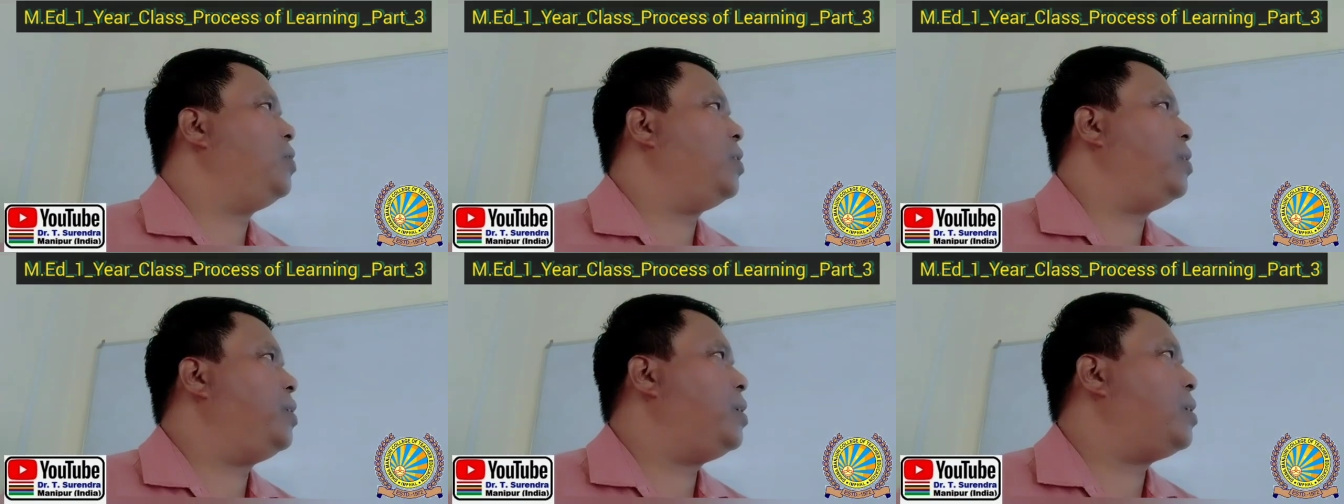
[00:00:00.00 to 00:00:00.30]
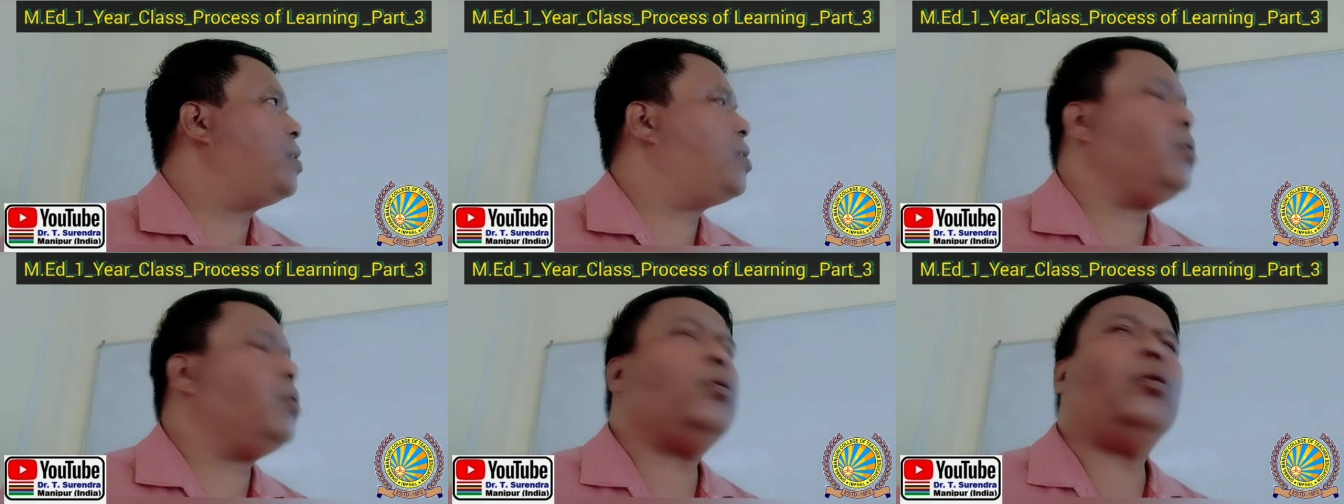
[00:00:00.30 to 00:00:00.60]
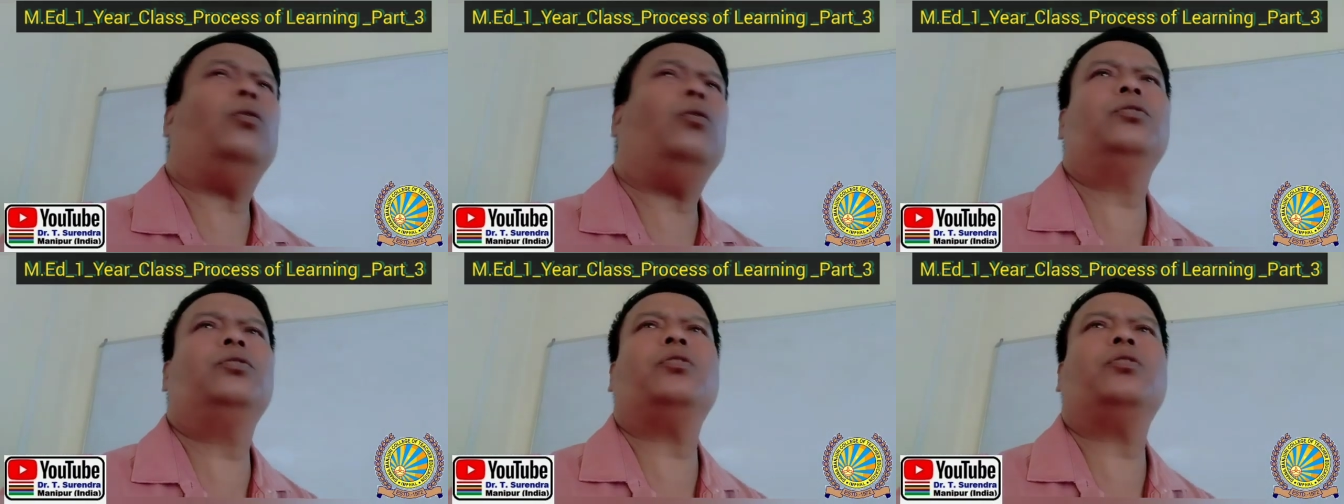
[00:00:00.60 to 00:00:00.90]
generation is
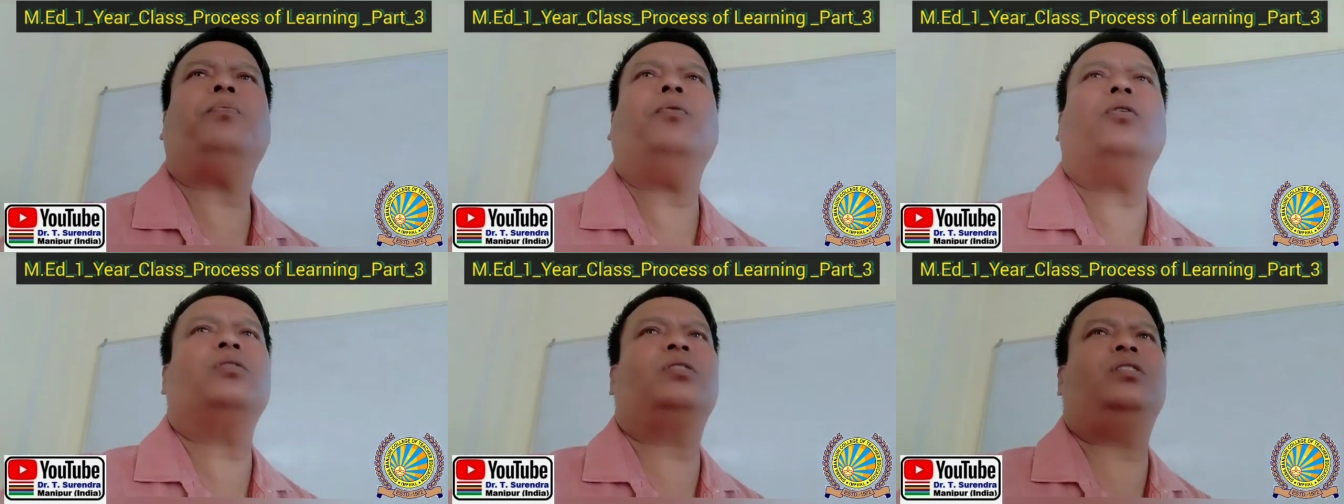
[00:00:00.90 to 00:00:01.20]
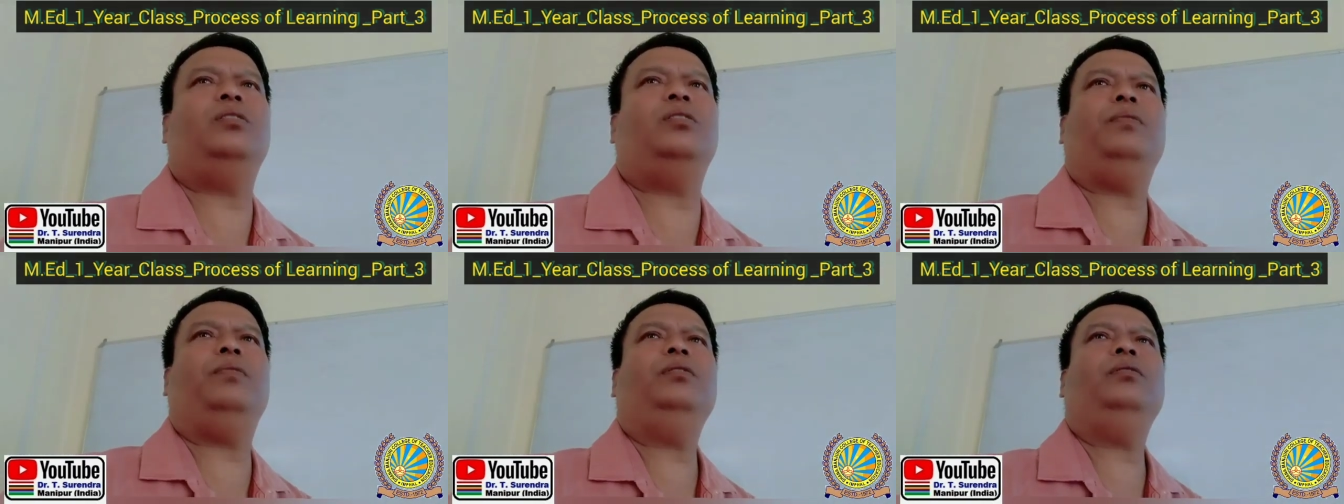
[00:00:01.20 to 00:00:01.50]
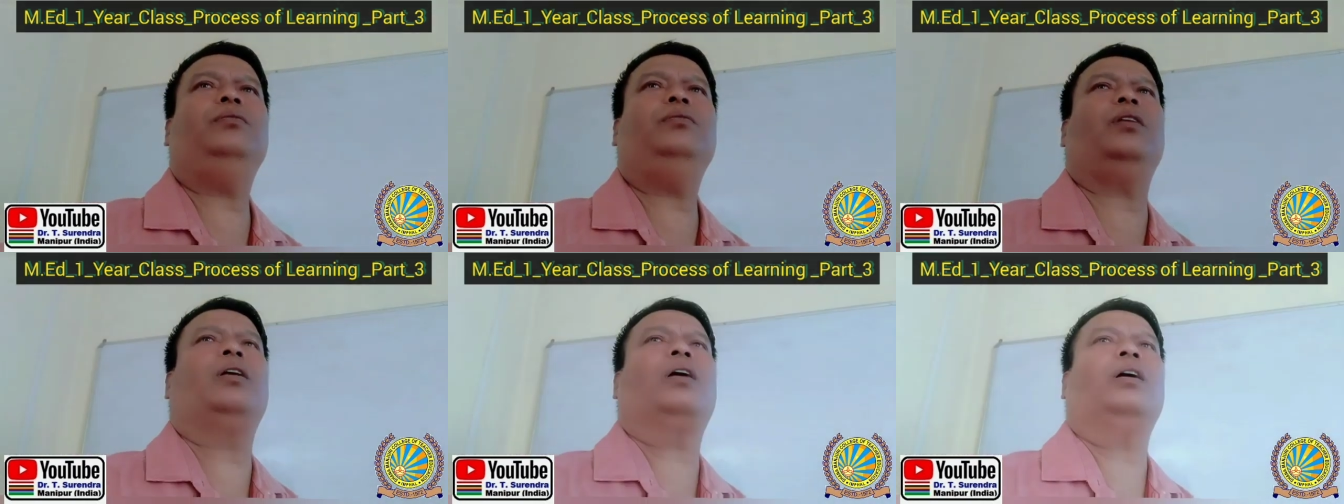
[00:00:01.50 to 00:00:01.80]
also
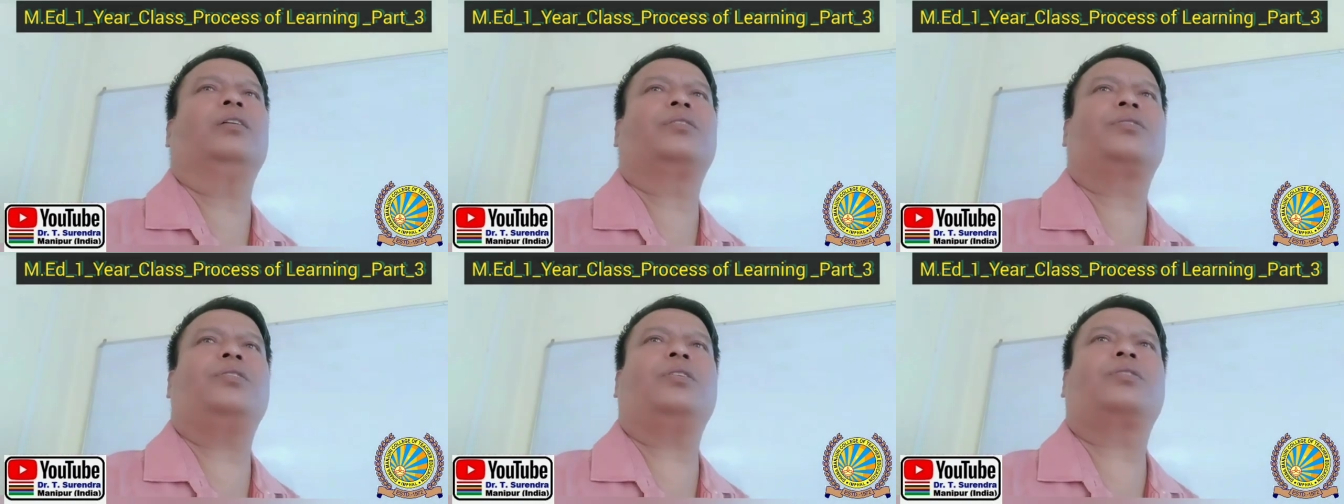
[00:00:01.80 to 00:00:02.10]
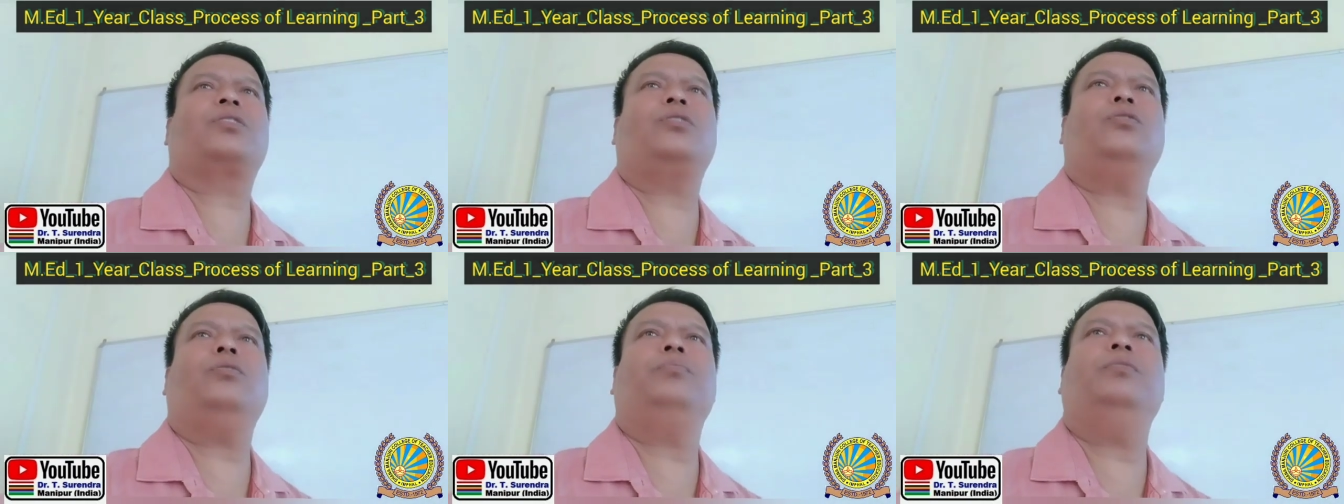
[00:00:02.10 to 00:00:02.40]
possible, the construction